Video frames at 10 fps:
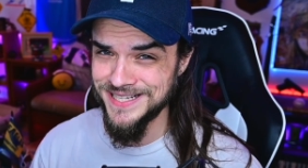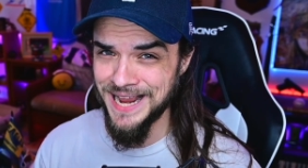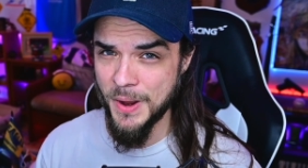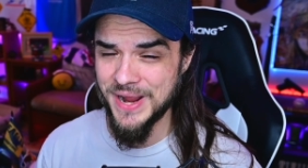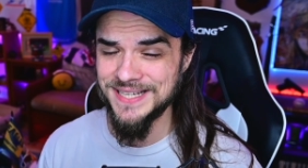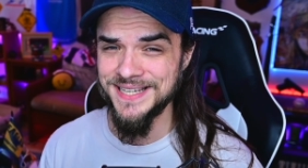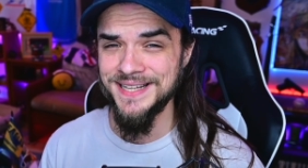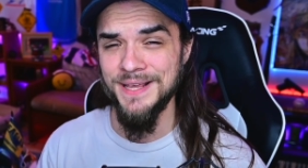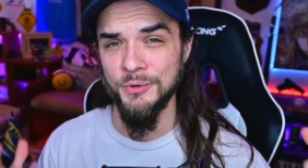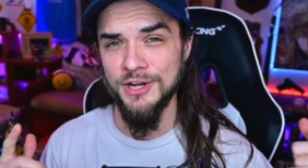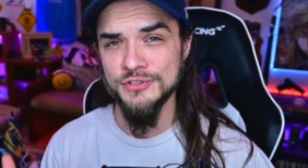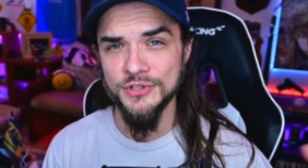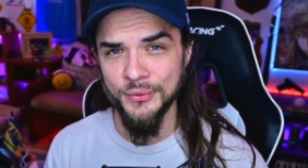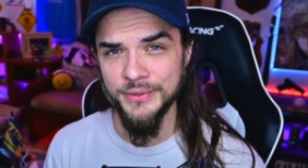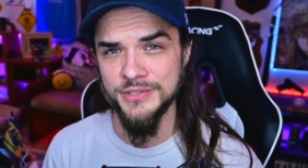how I did. And we're
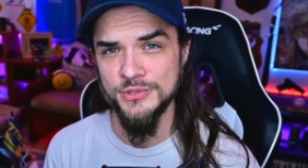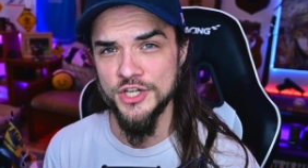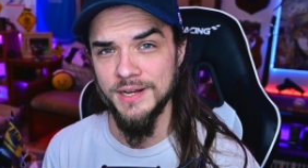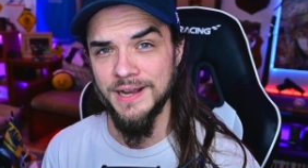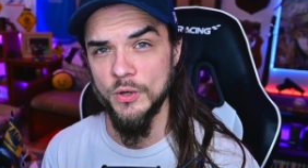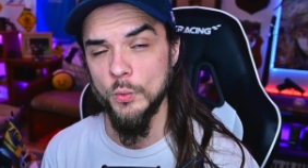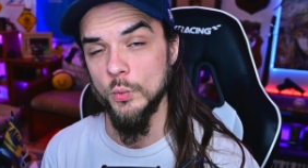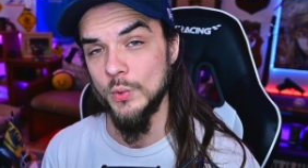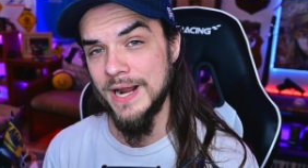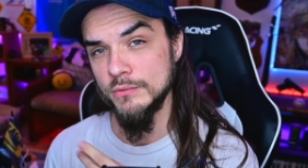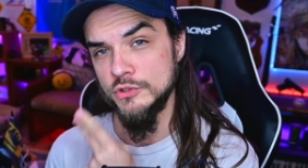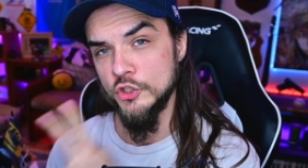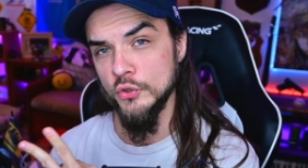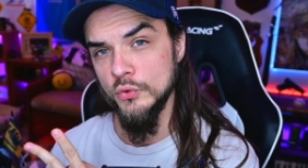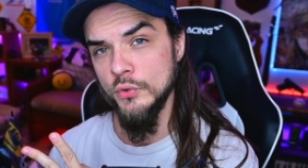also going to check out round
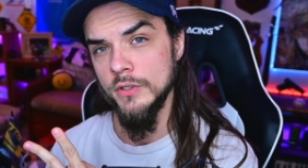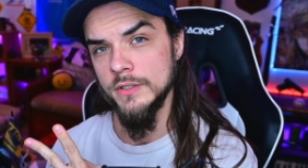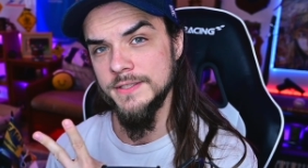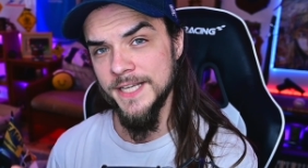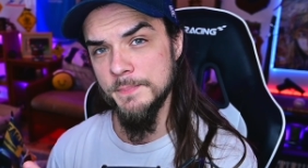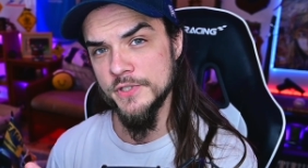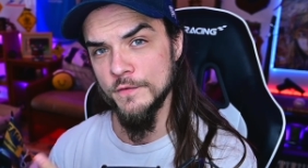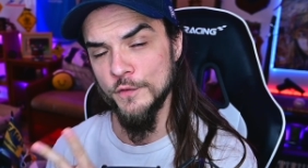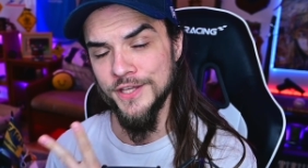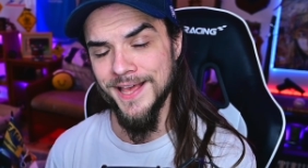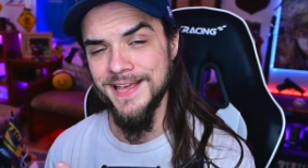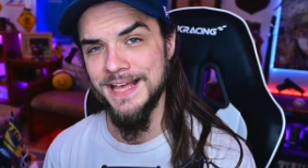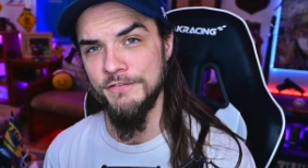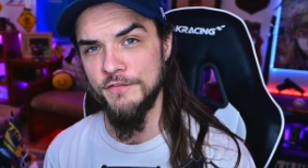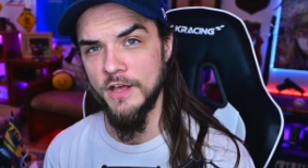two tips for the A
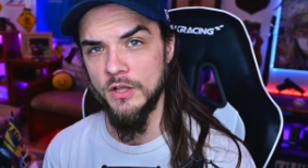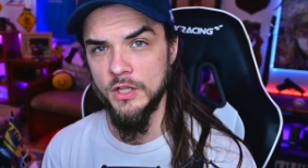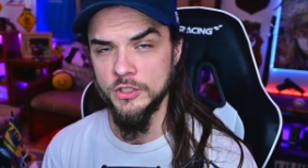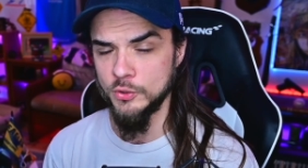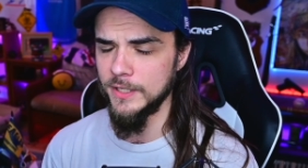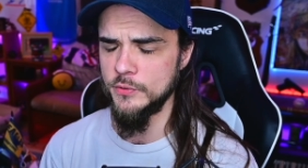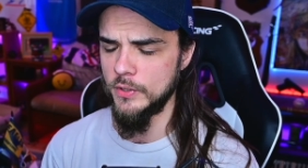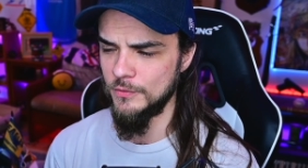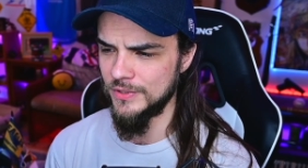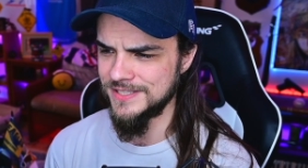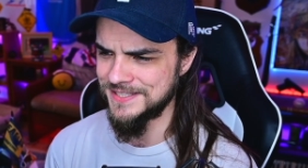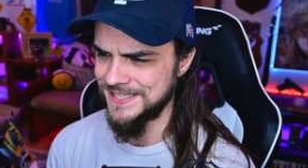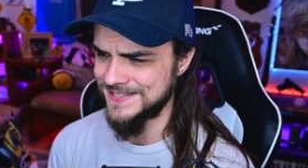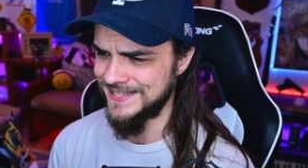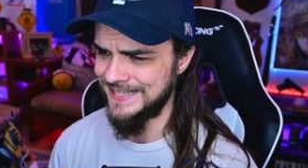F L twenty twenty-one
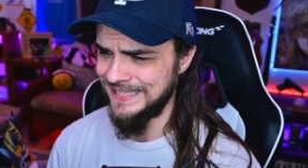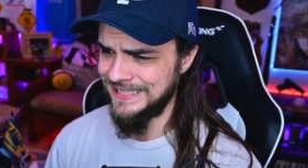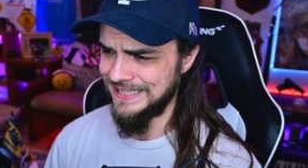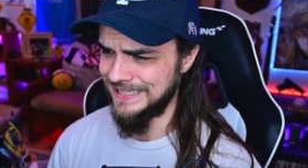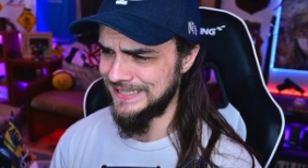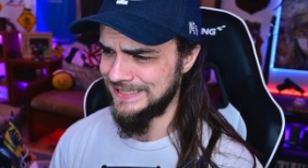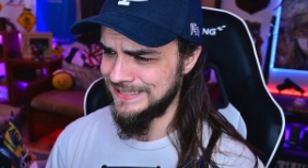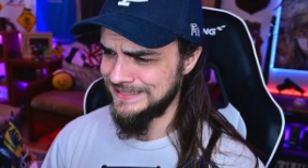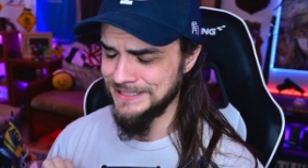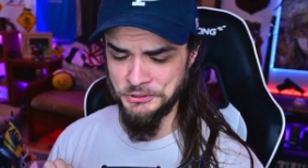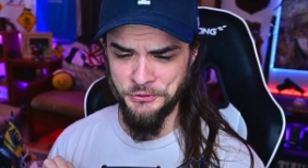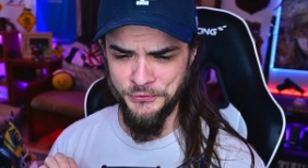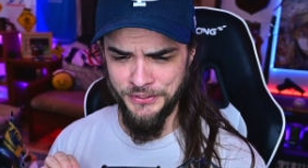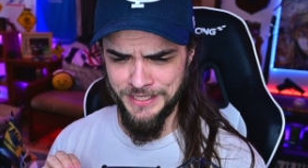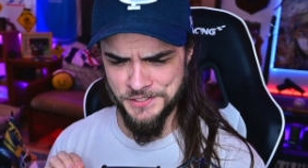season. Uh, didn't
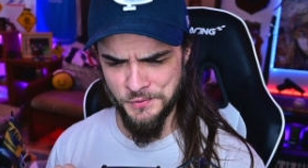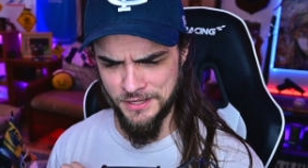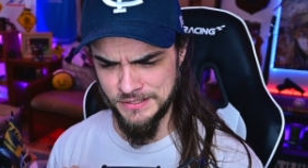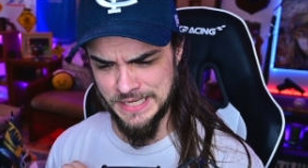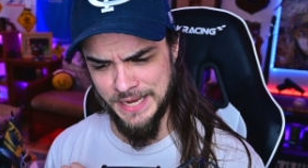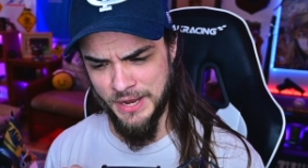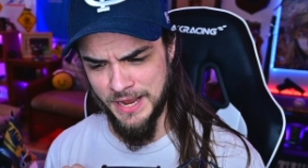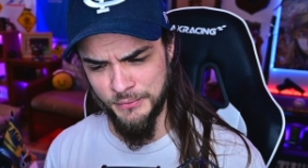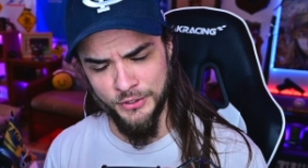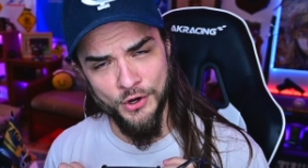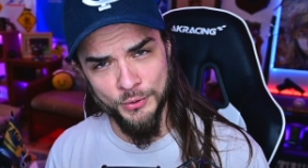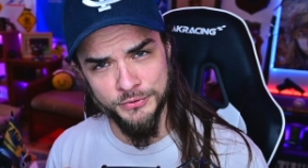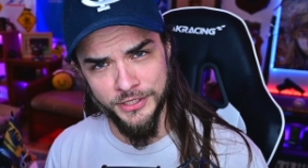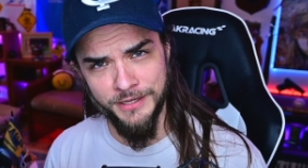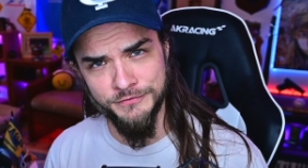do as well as I, I would hope
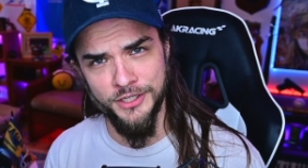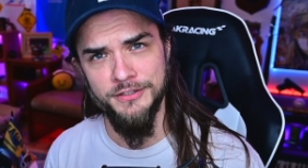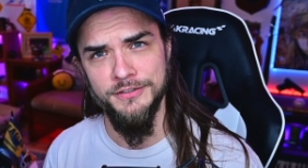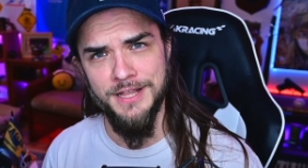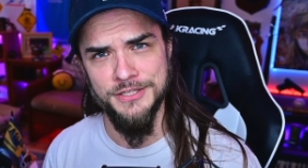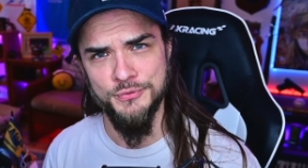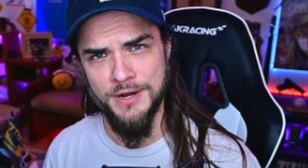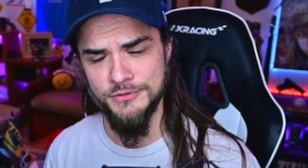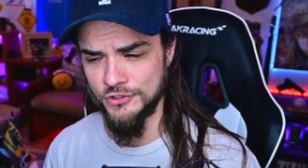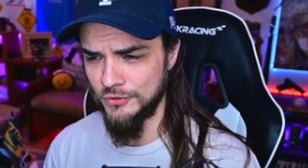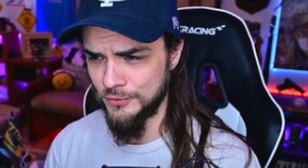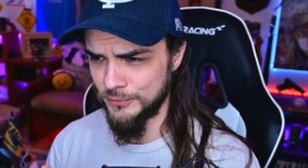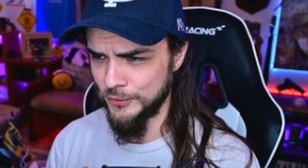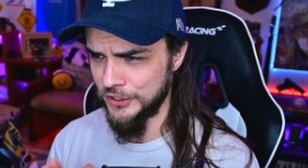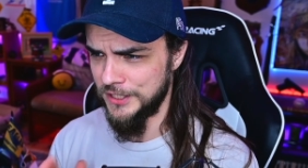to have done last round, so we're,
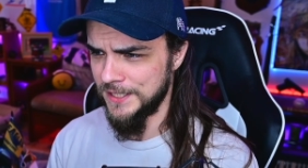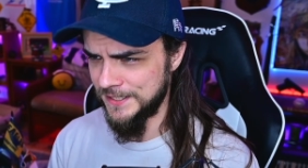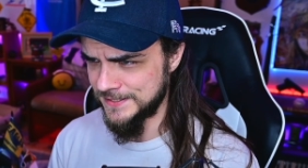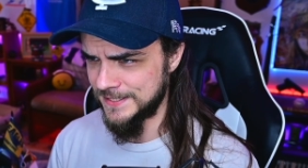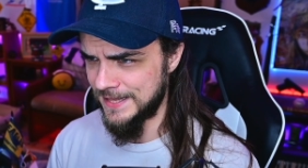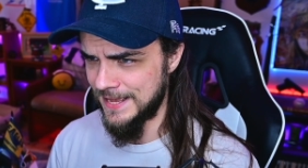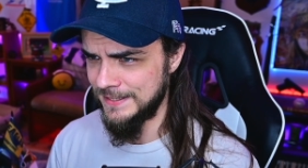we're going to get into that.